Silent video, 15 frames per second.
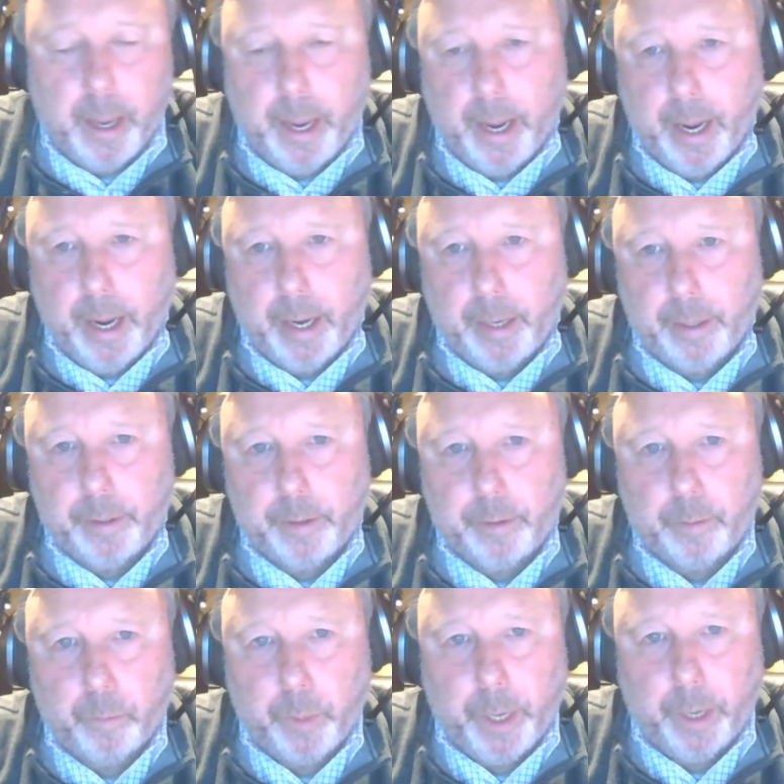and
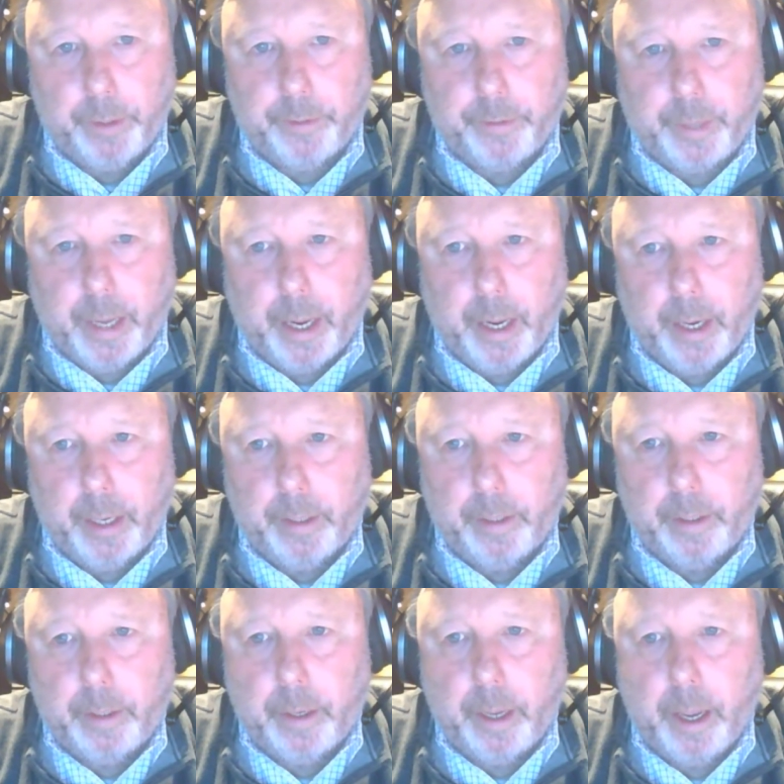we
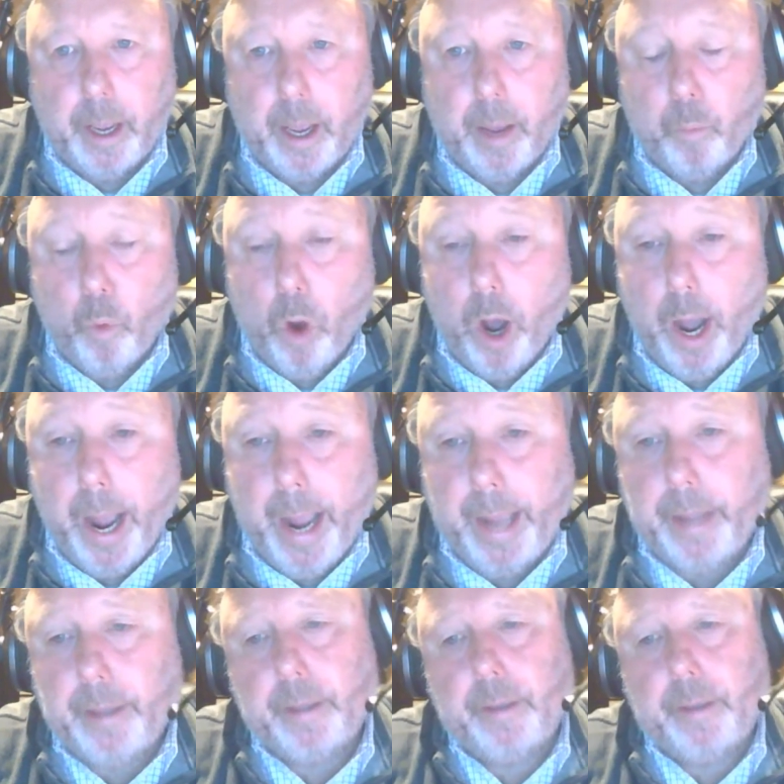understand why.